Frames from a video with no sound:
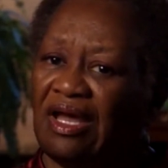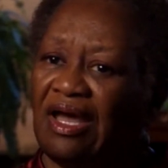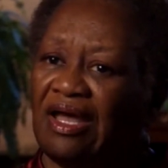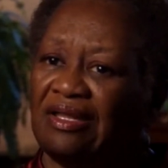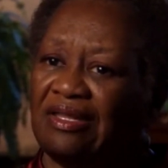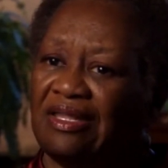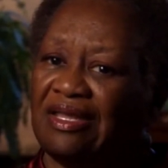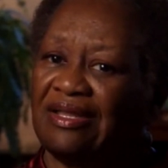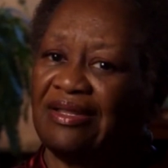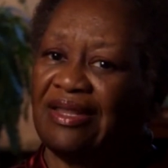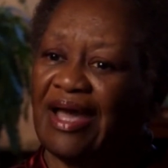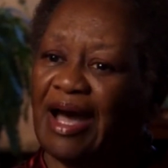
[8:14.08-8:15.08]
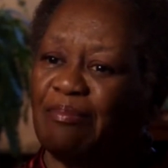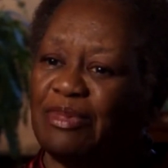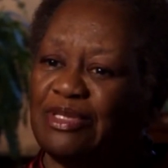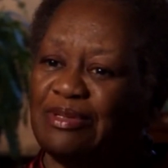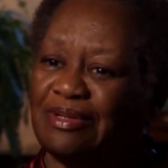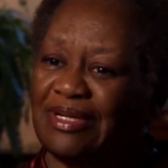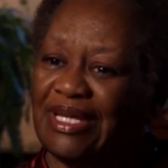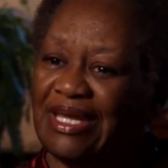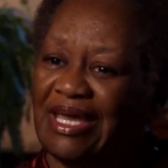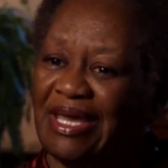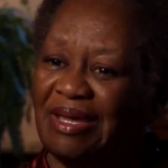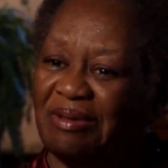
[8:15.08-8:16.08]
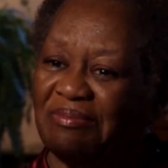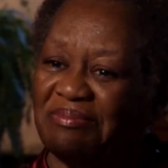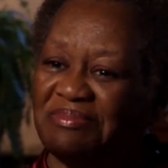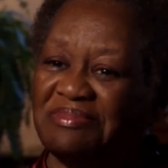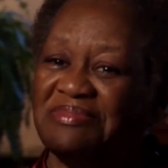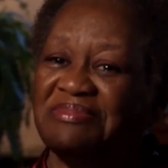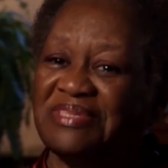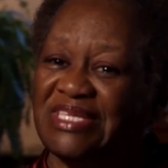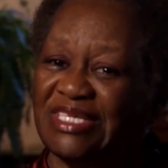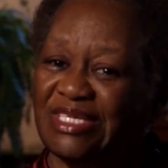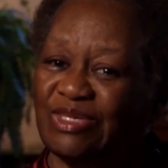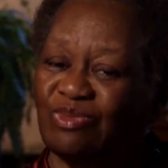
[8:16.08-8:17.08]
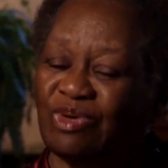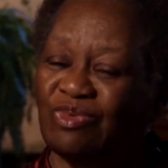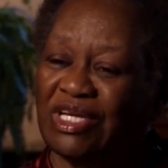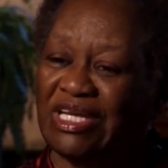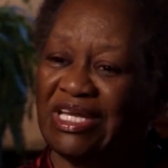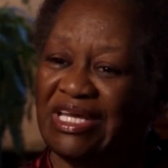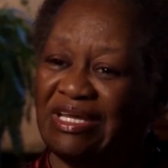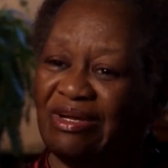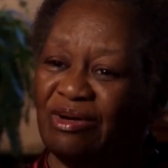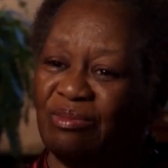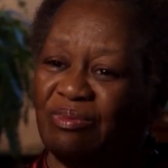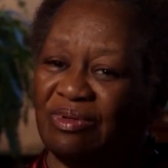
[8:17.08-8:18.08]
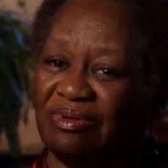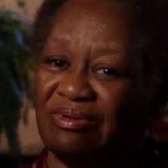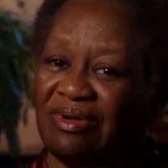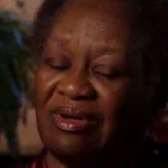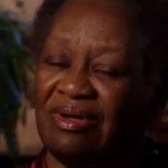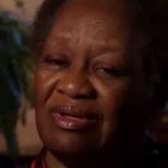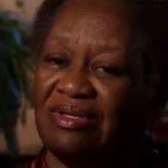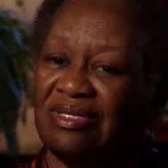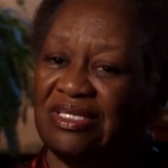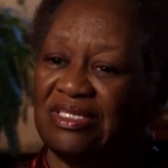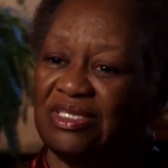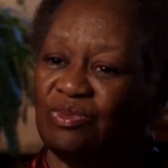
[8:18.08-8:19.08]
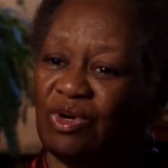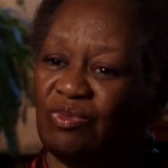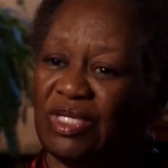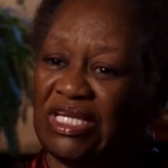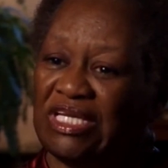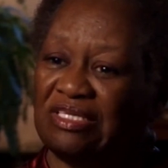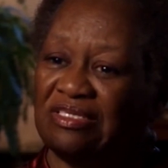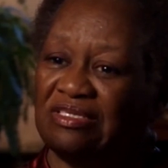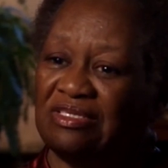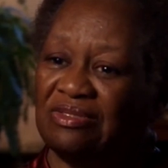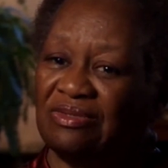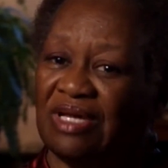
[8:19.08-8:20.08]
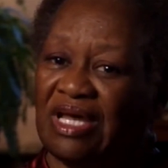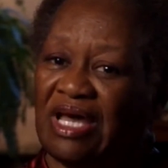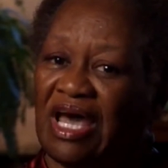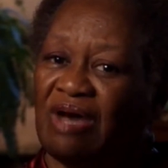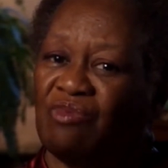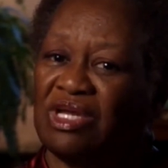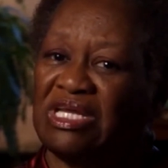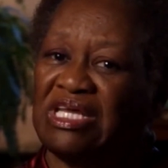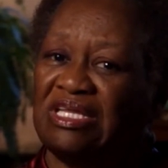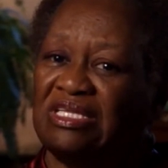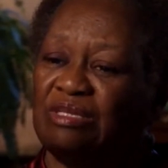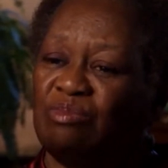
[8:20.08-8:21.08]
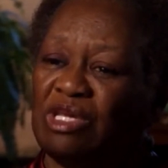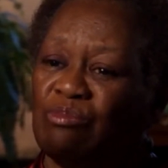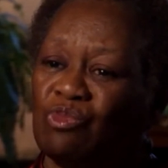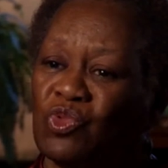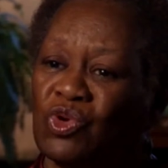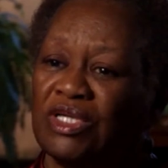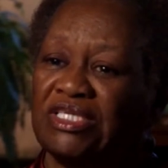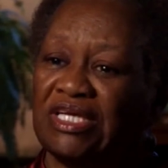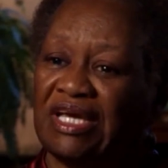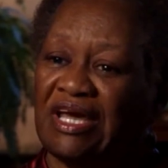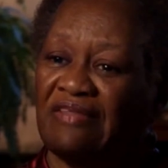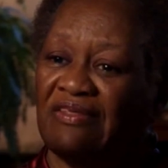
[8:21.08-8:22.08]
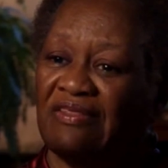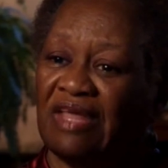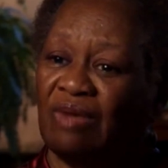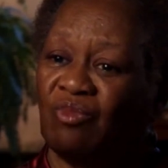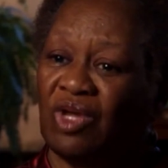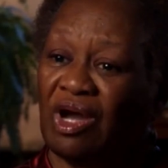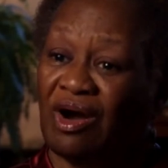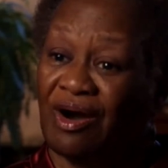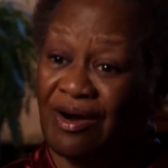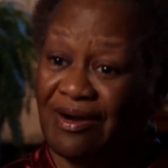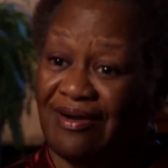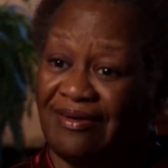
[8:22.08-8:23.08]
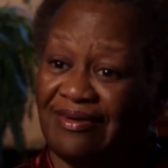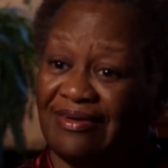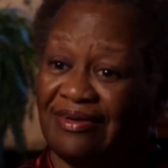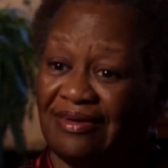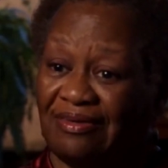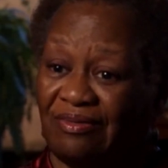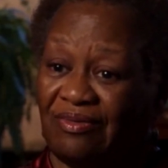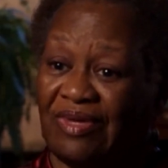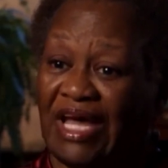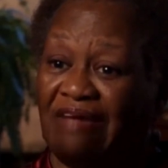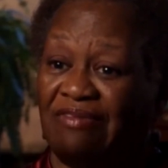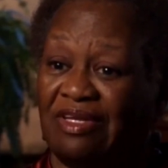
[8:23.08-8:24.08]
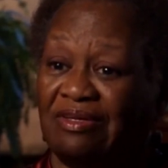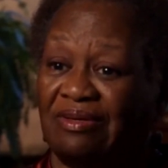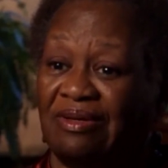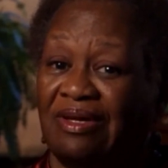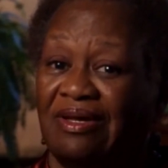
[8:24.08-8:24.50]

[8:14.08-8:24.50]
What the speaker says: And then the opportunity came. This is what we need, open. This is what we need to do, and we need to be more together than we are. We have to